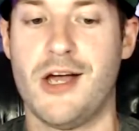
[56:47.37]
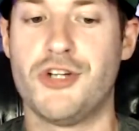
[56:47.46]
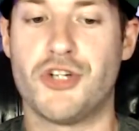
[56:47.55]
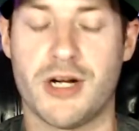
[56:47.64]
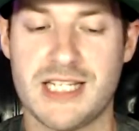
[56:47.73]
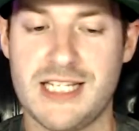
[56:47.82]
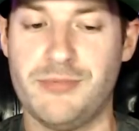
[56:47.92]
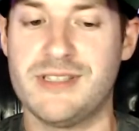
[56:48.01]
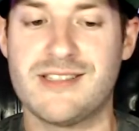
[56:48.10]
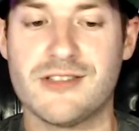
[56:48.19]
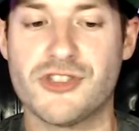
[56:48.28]
Johnny Eblen's
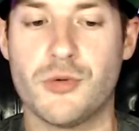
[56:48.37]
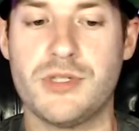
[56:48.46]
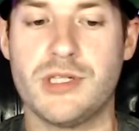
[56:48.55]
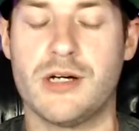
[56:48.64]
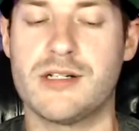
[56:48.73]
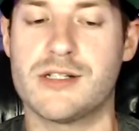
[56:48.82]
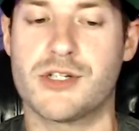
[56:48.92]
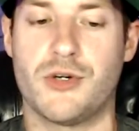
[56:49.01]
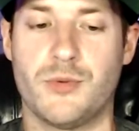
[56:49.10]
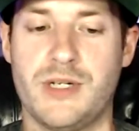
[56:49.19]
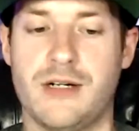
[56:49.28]
still so young in his
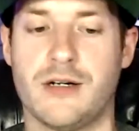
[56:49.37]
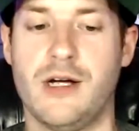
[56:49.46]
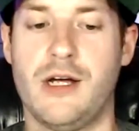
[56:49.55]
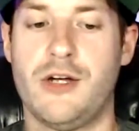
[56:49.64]
career.